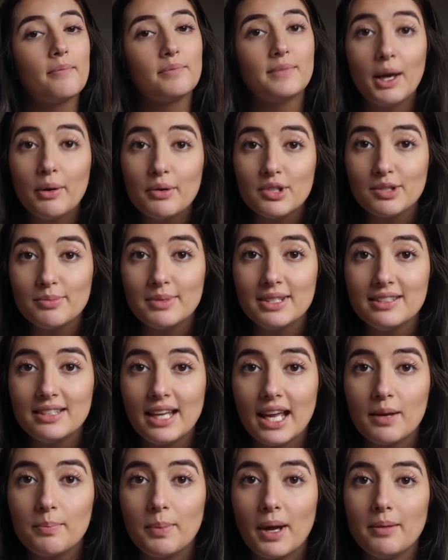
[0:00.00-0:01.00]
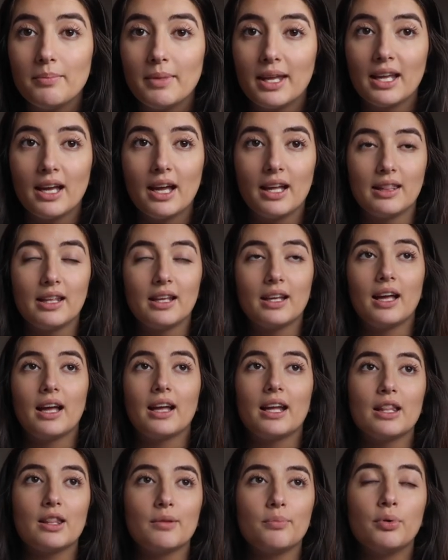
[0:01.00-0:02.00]
That was a mistake by me. I think
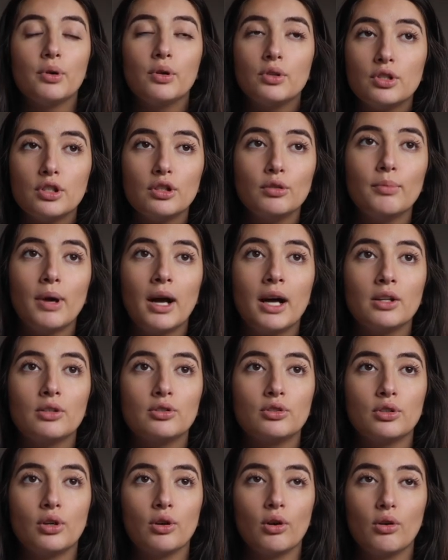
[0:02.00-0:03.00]
I either put too much,